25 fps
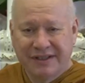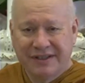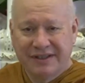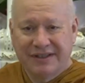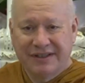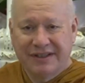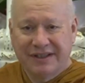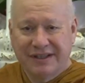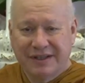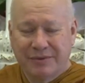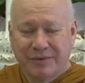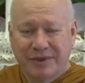
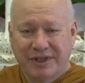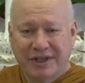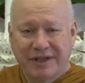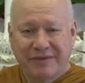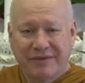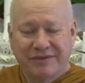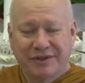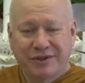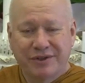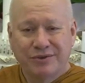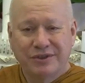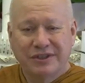Right?
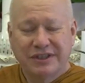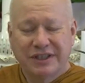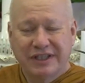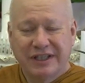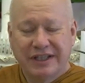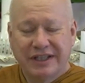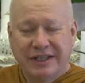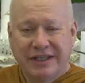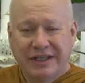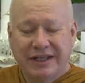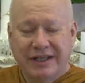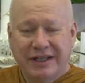Whenever you
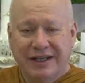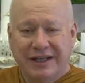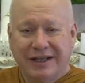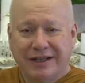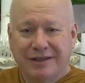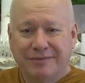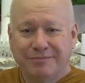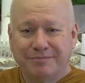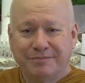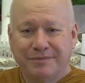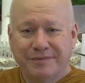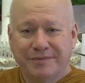see
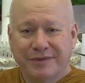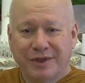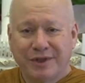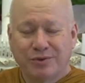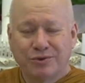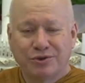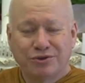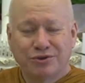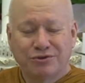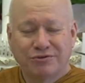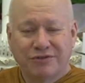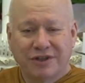
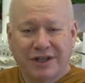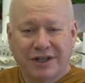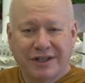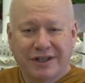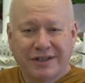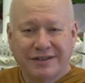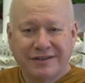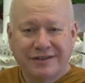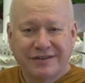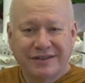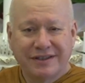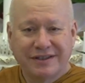those
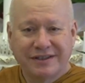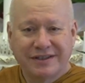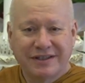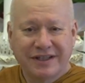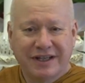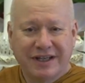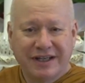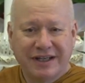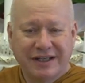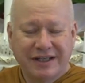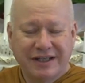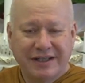shrines in
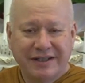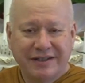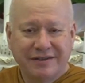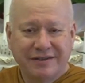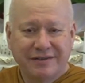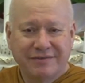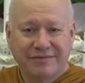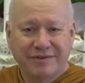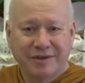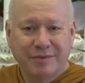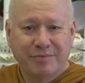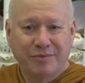
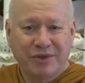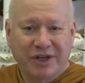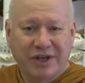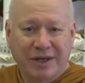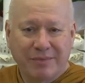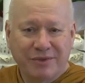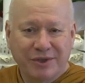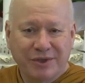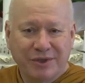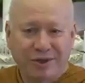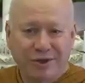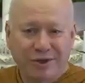Thailand of the
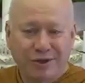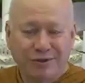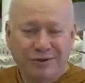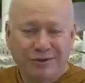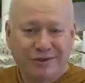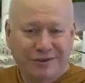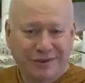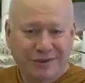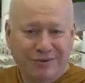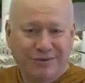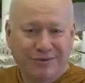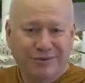Brahma
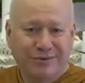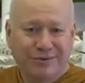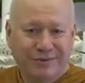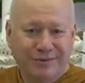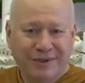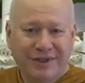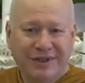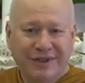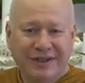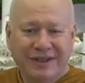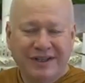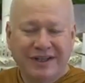gods who
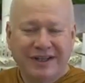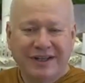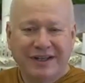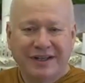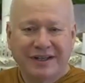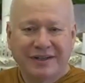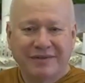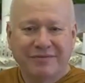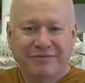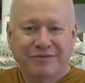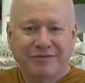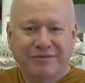
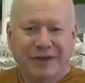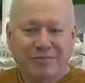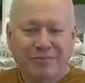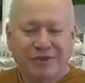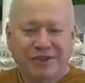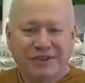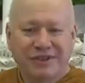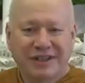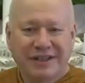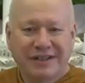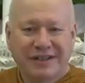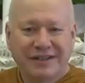kind of
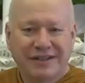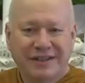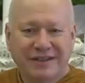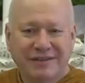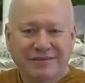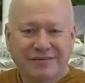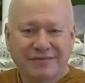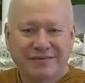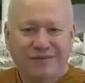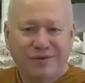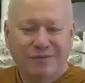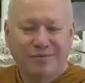represent
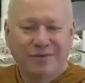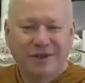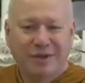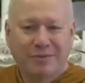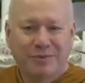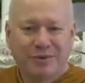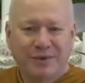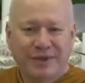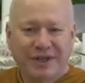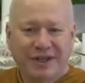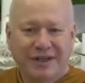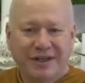these four
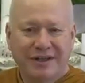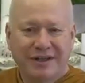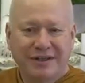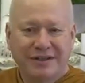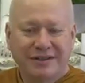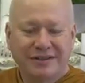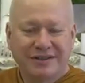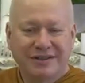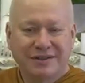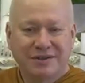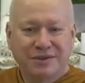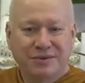Brahma
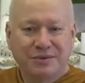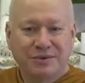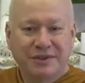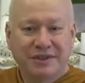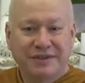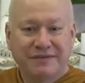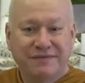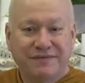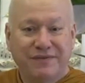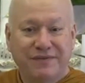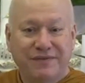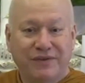Viharas, there's
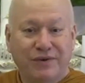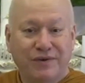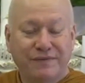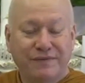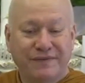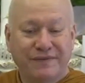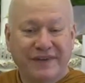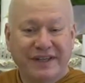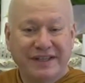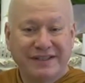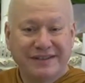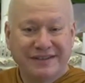always four
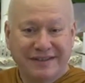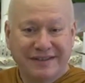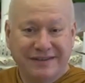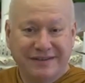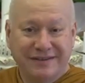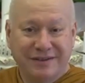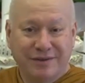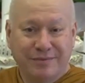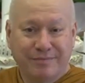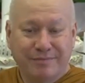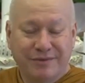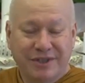
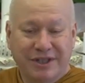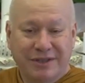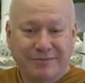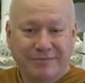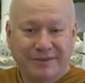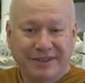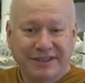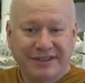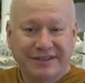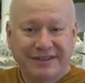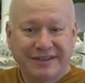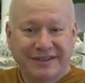faces on
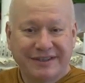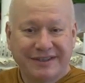Brahma.